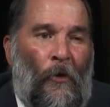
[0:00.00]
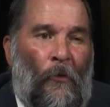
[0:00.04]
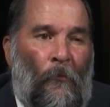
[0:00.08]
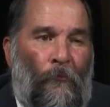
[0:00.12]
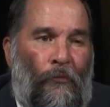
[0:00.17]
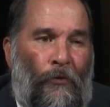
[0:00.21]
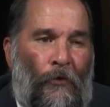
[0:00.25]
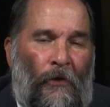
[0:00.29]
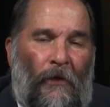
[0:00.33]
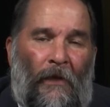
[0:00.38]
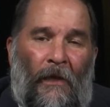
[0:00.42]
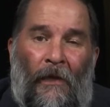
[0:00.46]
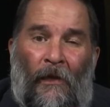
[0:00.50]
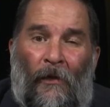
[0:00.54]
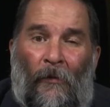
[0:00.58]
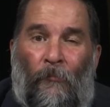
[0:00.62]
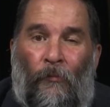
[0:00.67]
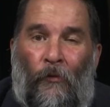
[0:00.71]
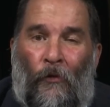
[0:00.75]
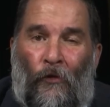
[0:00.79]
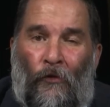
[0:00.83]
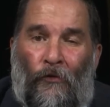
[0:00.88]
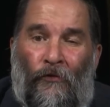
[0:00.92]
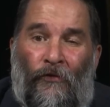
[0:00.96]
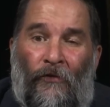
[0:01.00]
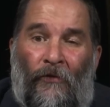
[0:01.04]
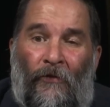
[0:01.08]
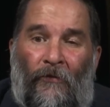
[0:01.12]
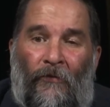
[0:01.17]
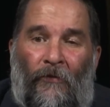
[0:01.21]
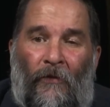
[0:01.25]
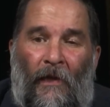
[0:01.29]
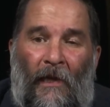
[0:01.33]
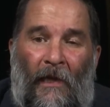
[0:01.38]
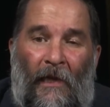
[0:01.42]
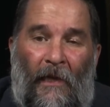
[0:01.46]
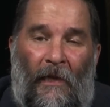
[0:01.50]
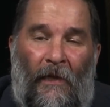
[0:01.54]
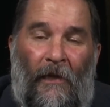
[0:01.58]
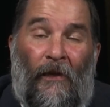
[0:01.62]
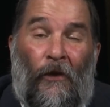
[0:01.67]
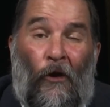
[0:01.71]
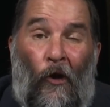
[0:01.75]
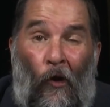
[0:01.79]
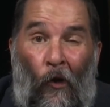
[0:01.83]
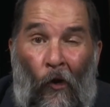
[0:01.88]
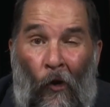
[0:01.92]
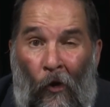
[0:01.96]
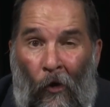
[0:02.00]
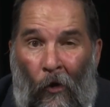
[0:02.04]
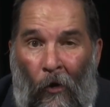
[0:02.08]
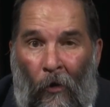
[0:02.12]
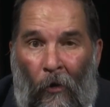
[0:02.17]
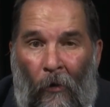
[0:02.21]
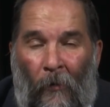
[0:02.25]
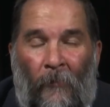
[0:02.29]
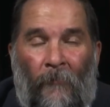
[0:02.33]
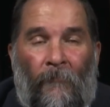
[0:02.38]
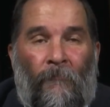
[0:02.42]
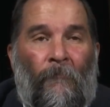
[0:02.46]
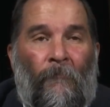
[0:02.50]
put in a person's EER